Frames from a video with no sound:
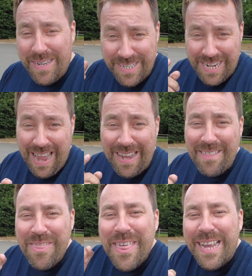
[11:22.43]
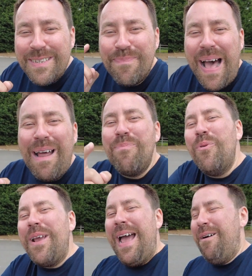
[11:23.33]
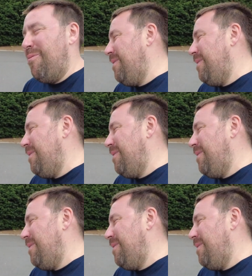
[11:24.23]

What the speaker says: Check this bad boy out.